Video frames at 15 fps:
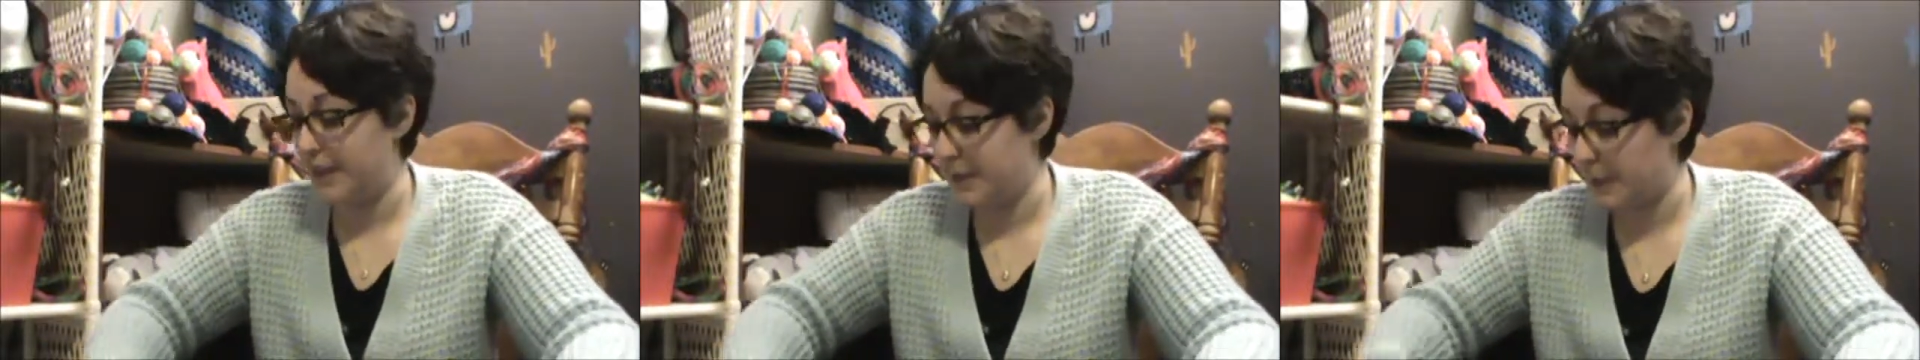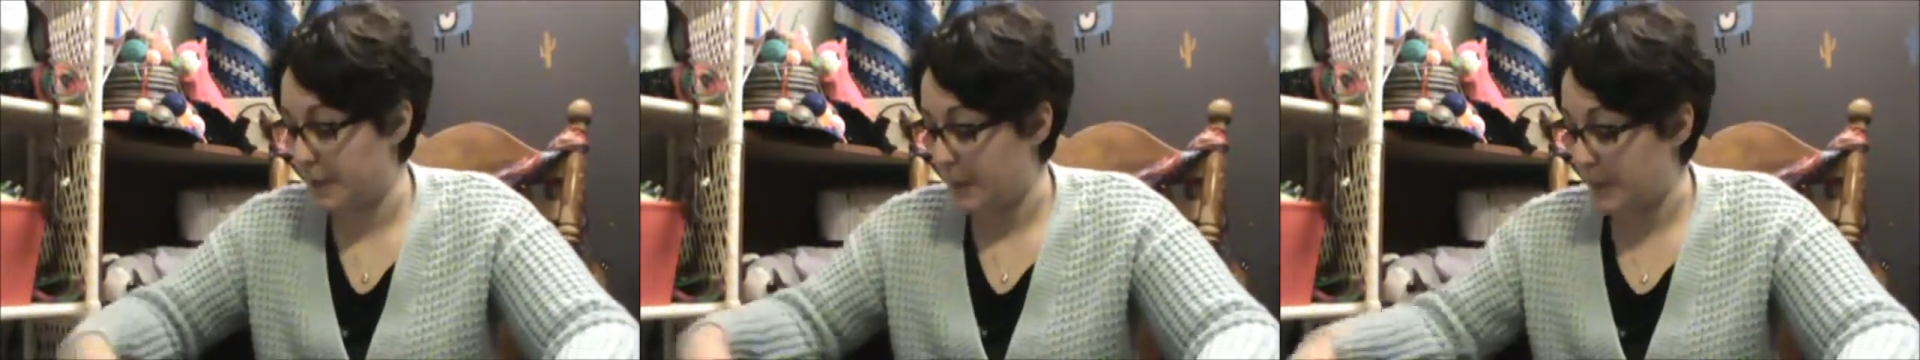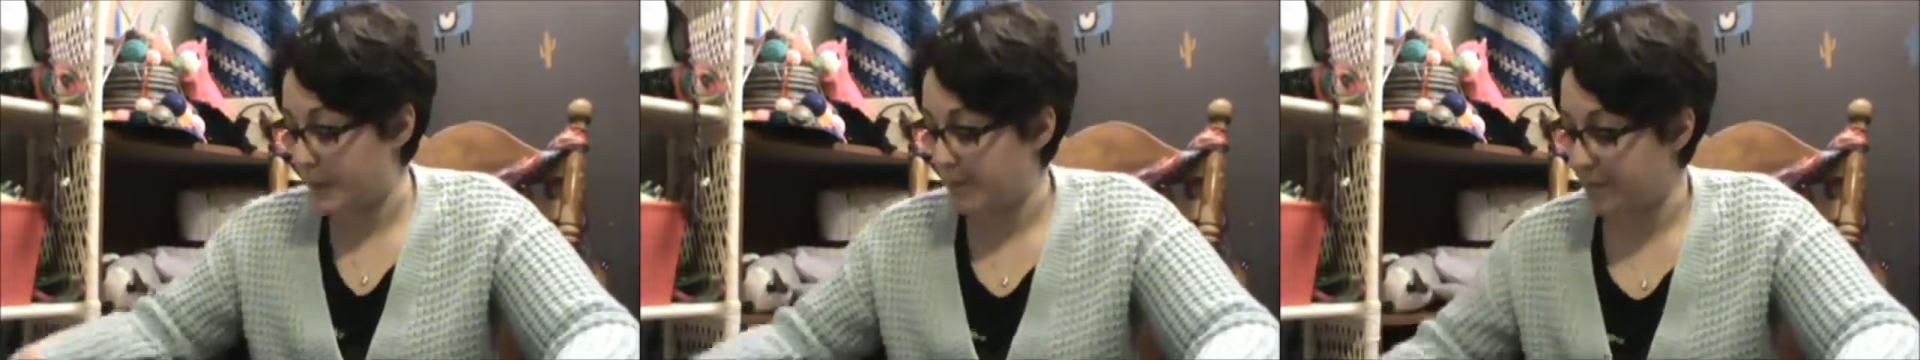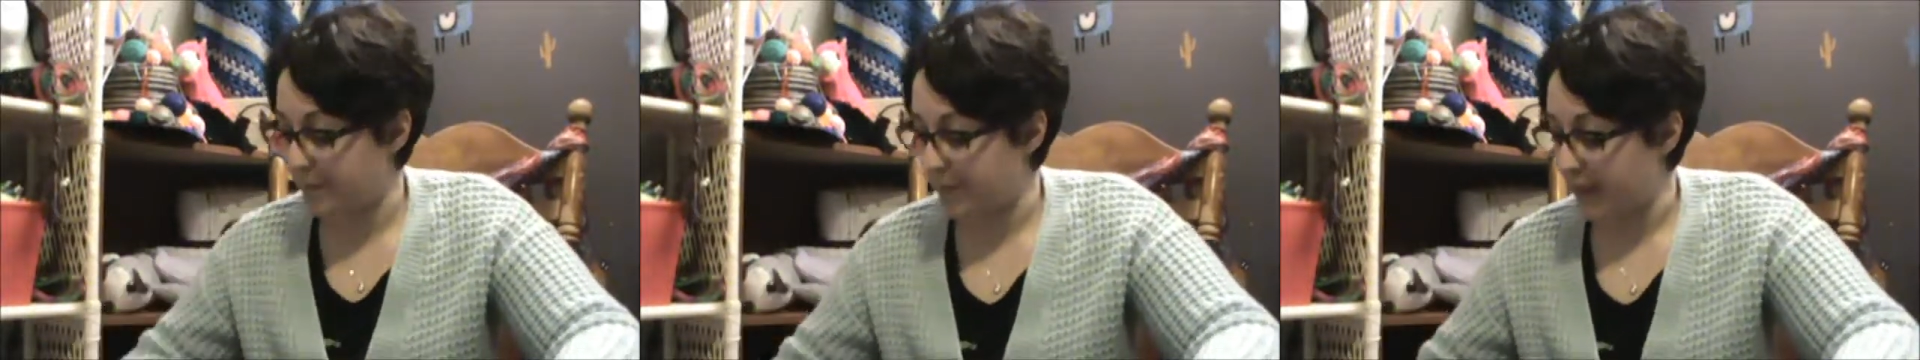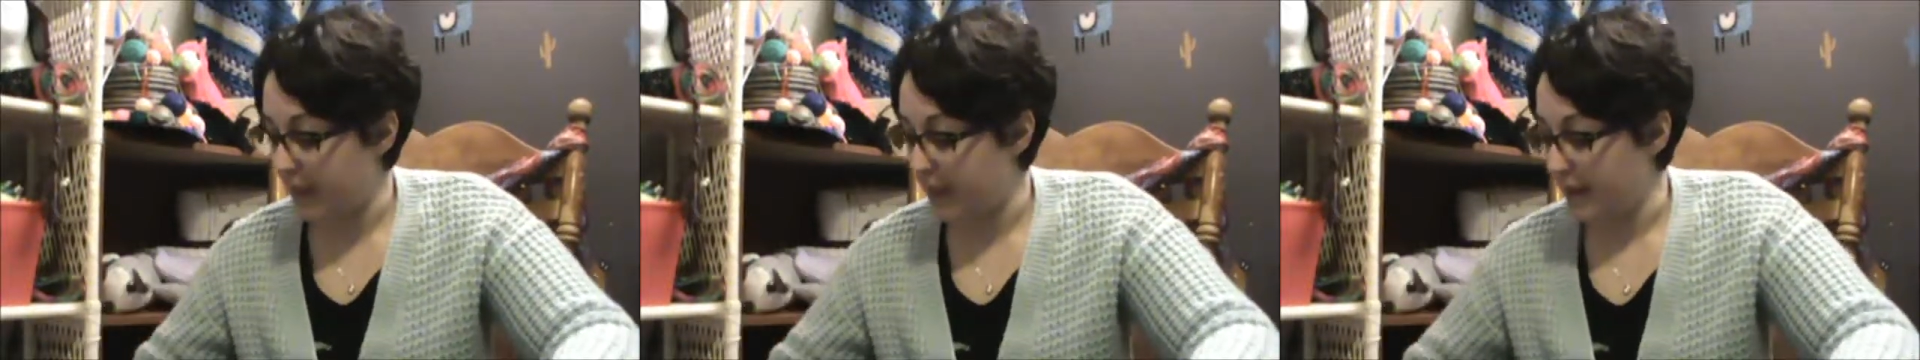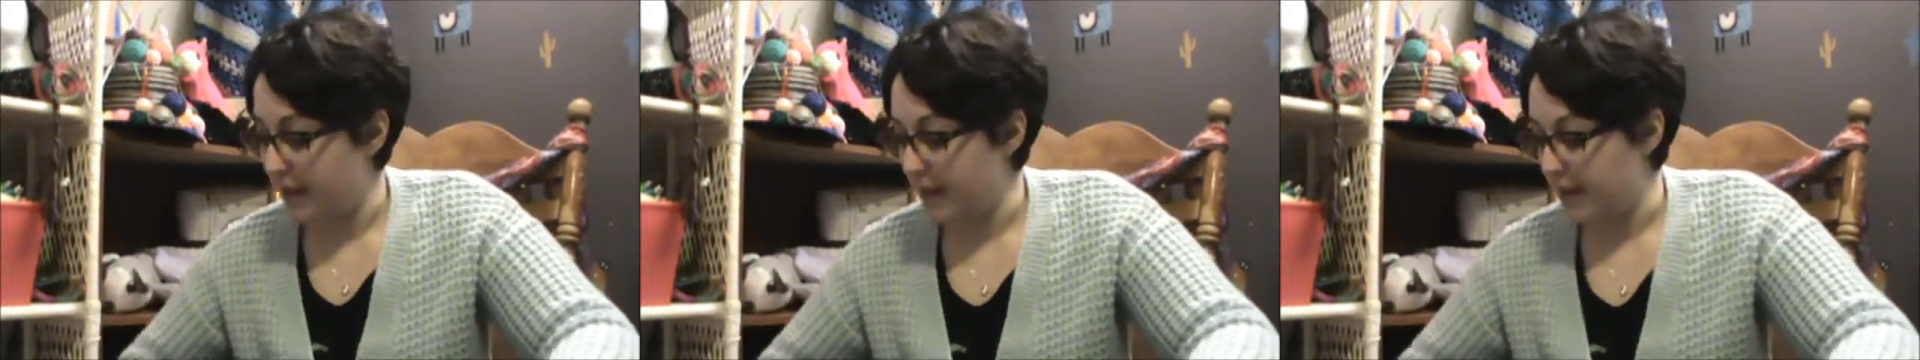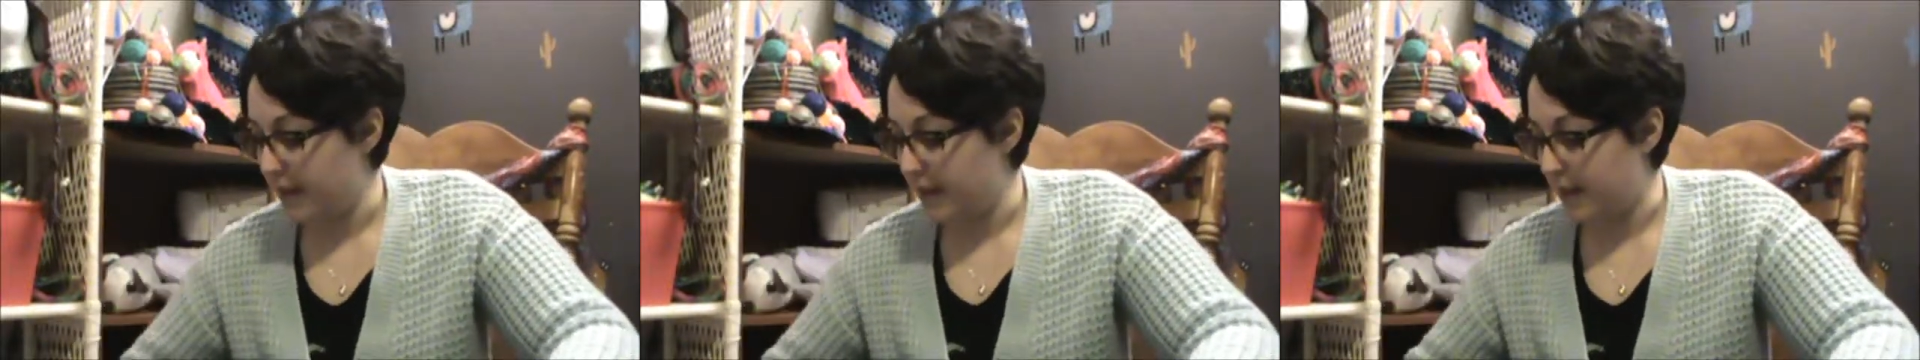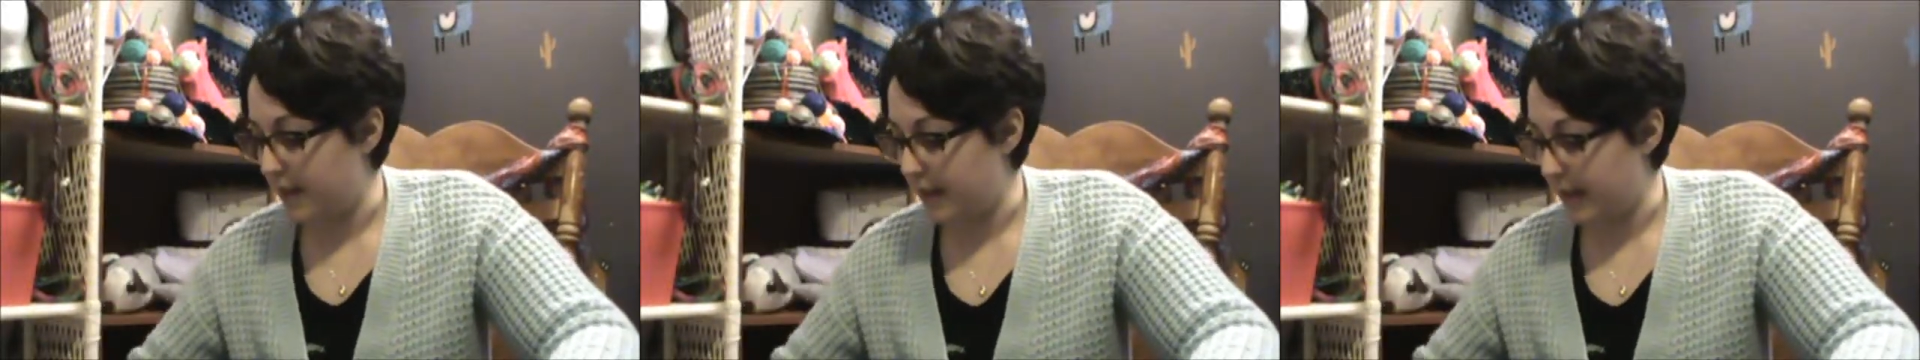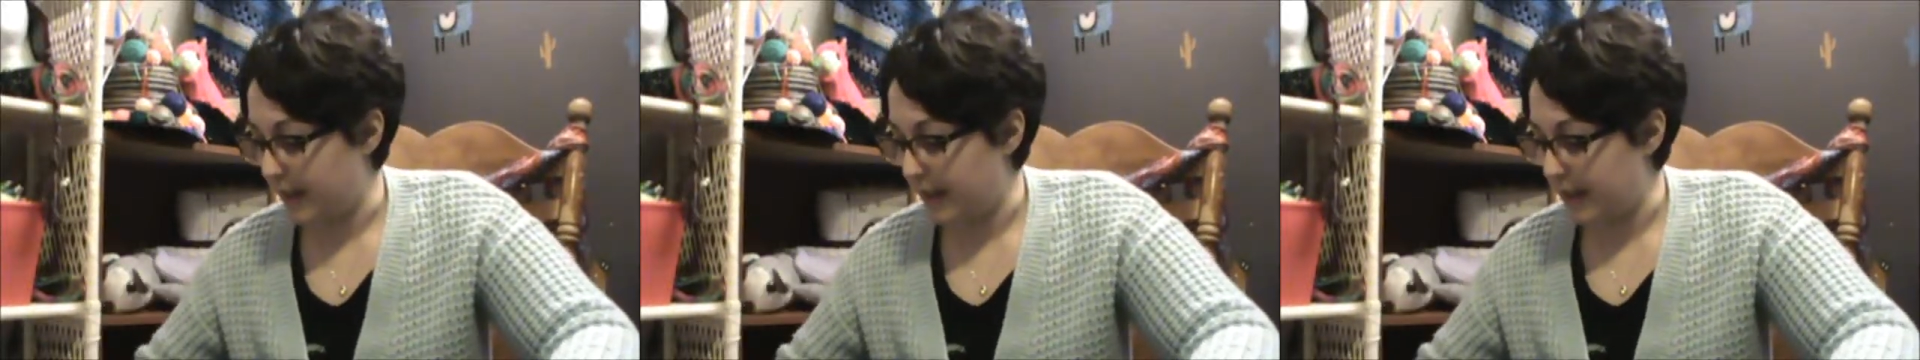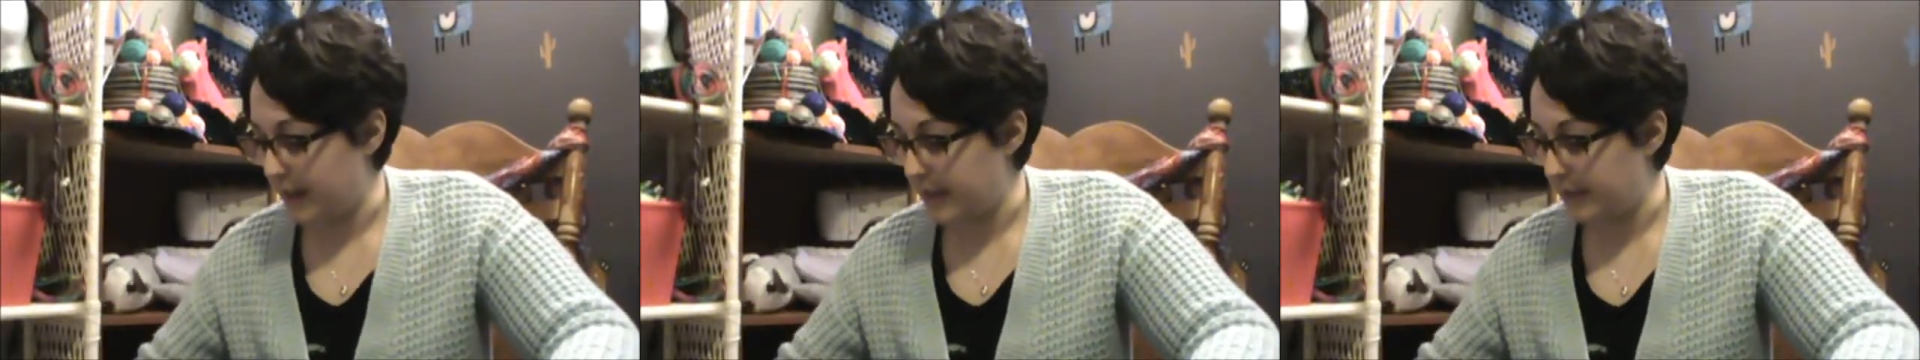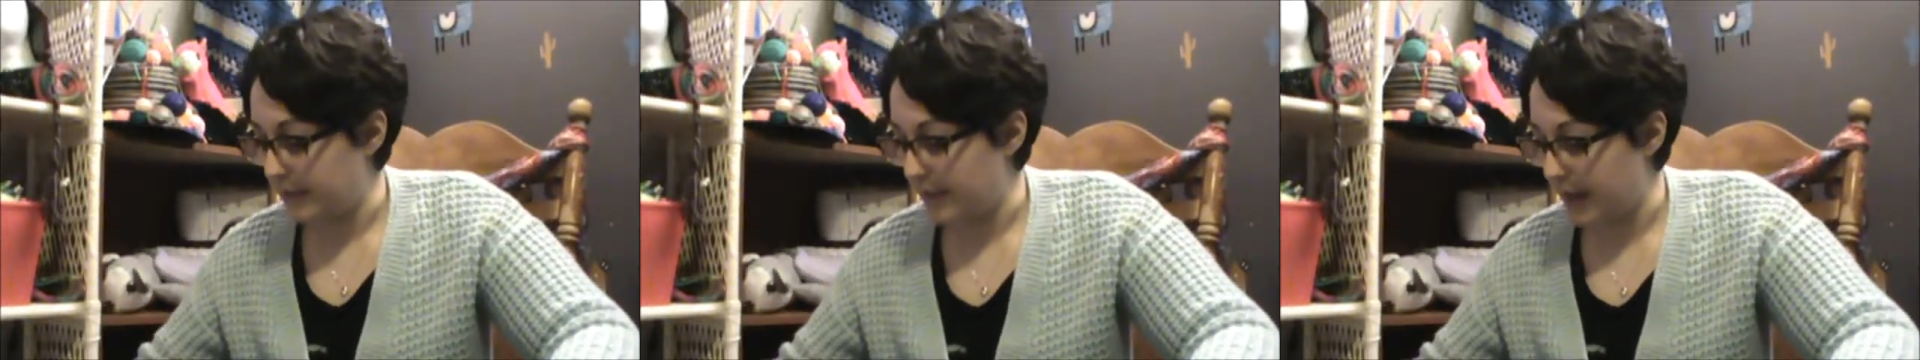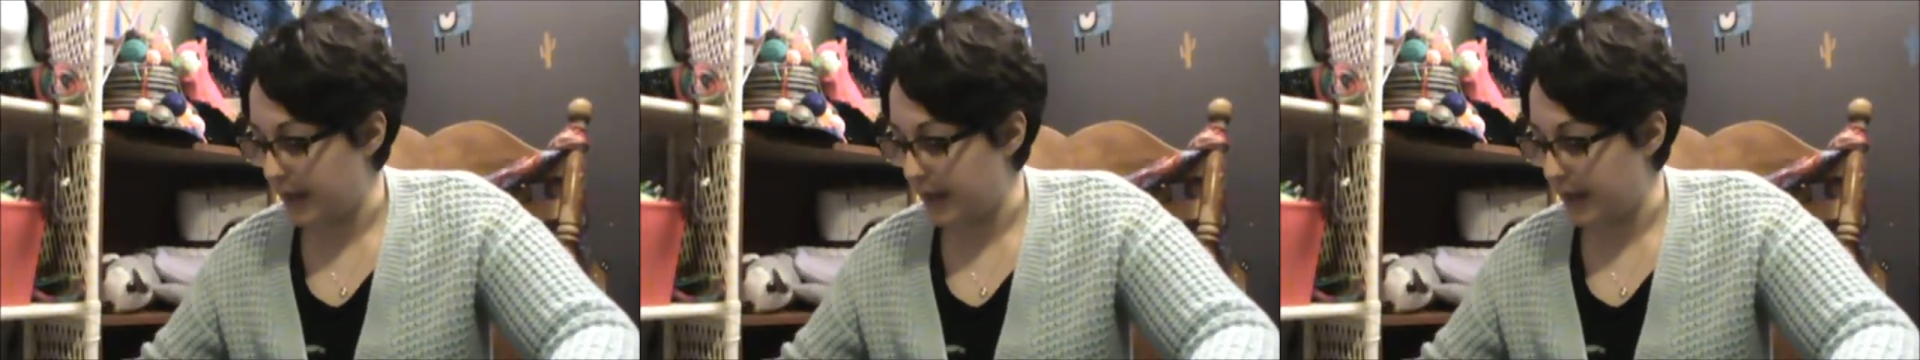So I'm